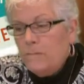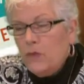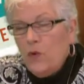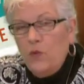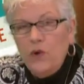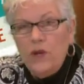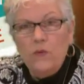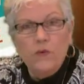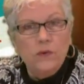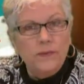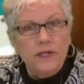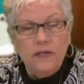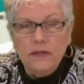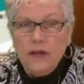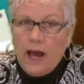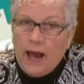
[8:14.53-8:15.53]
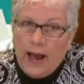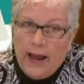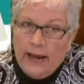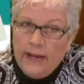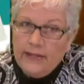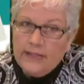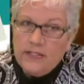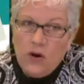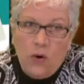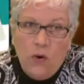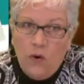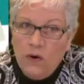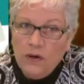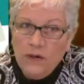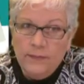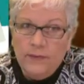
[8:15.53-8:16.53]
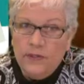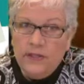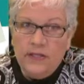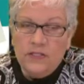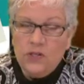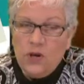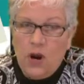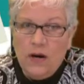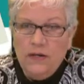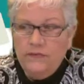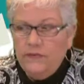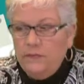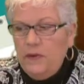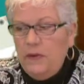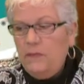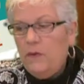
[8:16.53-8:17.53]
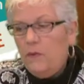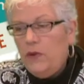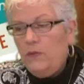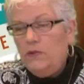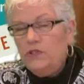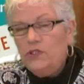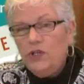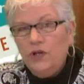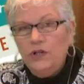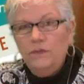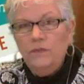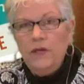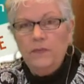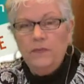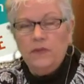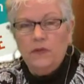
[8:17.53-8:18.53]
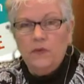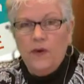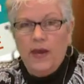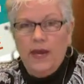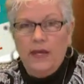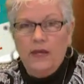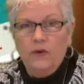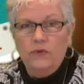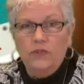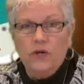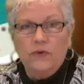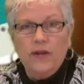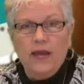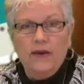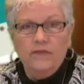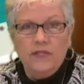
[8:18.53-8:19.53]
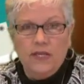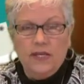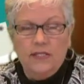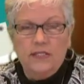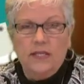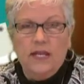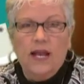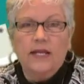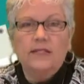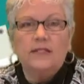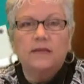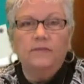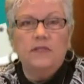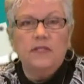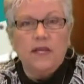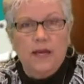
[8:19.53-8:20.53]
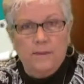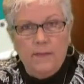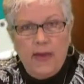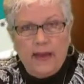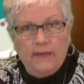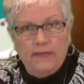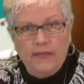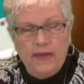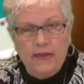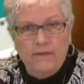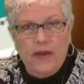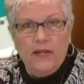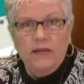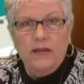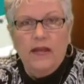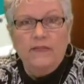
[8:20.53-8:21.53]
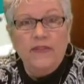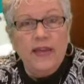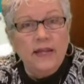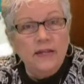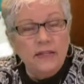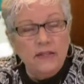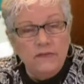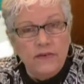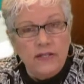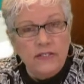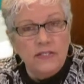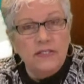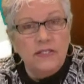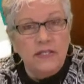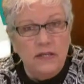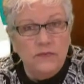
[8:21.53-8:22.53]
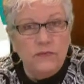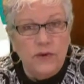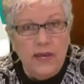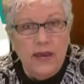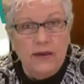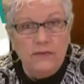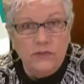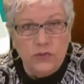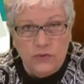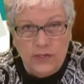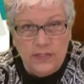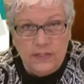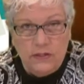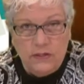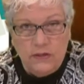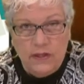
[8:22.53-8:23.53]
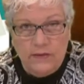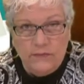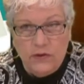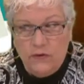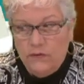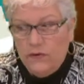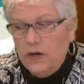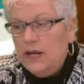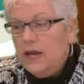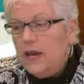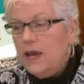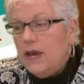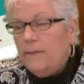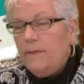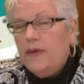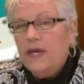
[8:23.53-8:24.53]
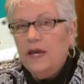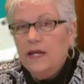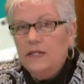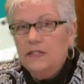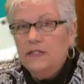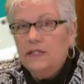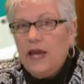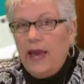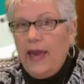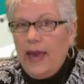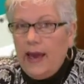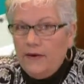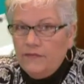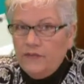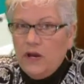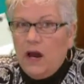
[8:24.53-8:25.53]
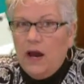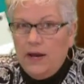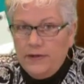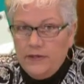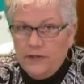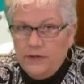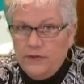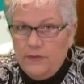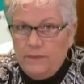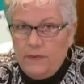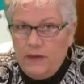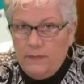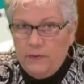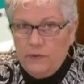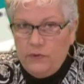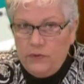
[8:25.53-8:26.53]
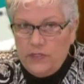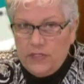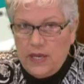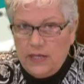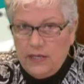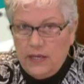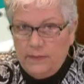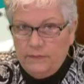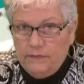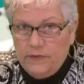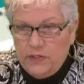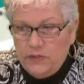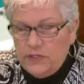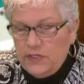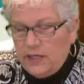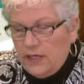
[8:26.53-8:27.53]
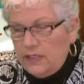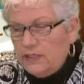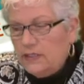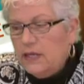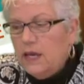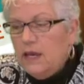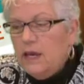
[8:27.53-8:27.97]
We will be, it's horrible and it's hard for me, but we will turn people away who don't have tickets and ask them to come back at the event, at the end of the event, to see if we have toys that are left over, because I have to honor the people who sign up for their tickets.